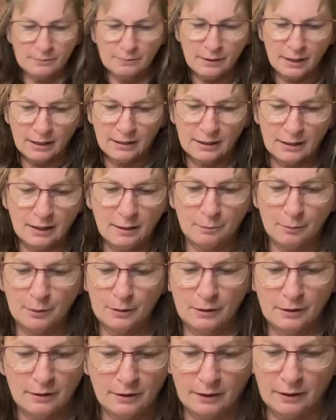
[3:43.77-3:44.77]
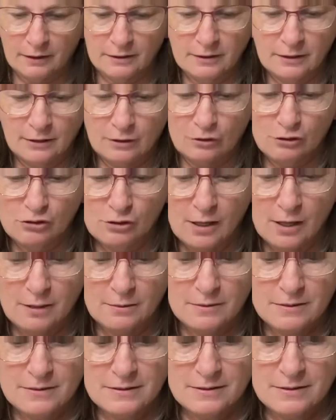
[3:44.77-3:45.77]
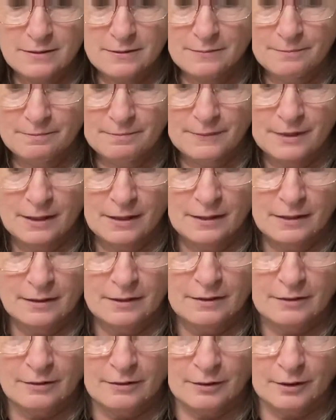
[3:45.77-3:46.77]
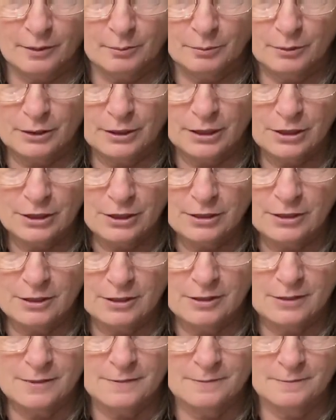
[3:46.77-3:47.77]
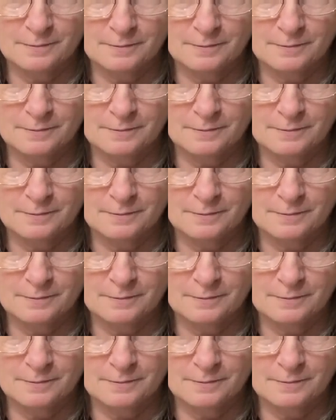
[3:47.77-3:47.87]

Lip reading: I can't put it in the containers yet. See, it's looking pretty good.